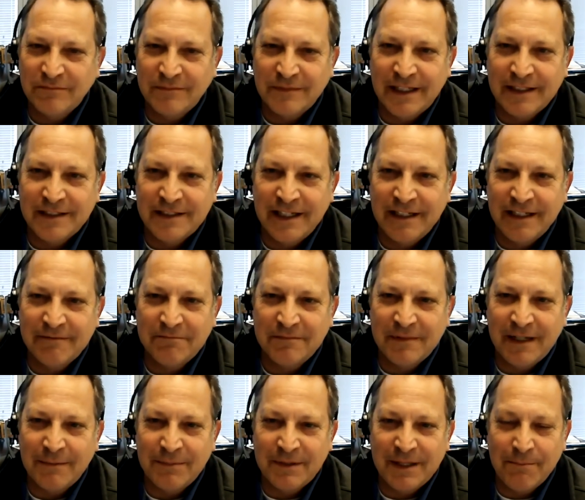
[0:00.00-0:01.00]
That's it.
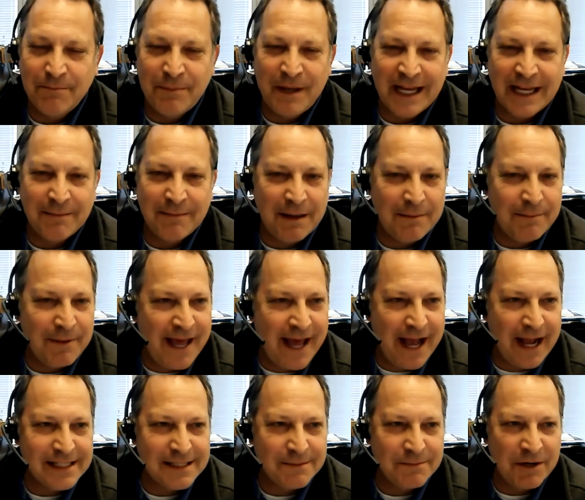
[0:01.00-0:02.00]
I'm packing my
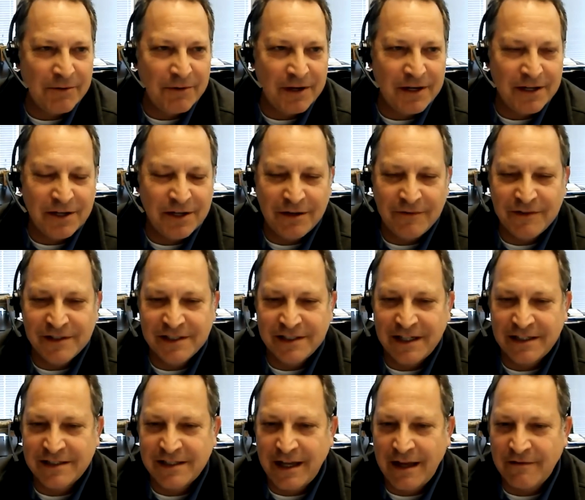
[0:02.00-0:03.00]
bags. I'm getting ready to go visit
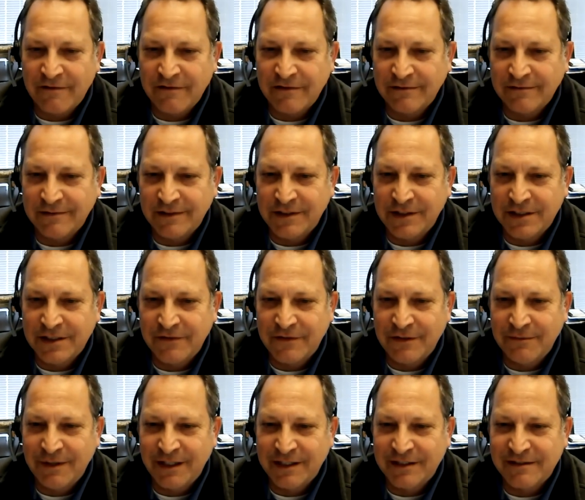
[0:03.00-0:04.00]
Assaf in just a
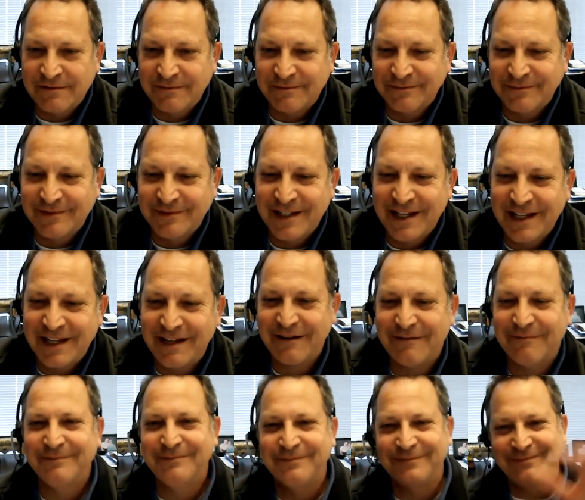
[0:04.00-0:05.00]
few months. Take
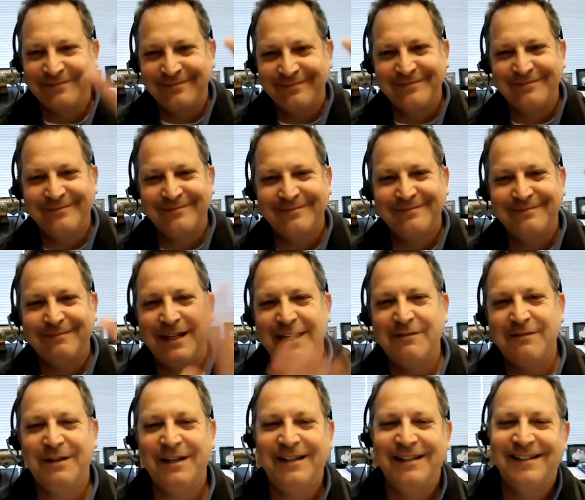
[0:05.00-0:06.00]
care. Bye,
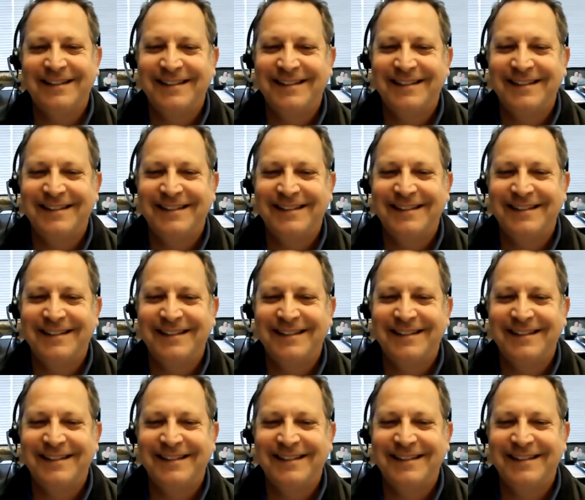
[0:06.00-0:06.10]
everybody.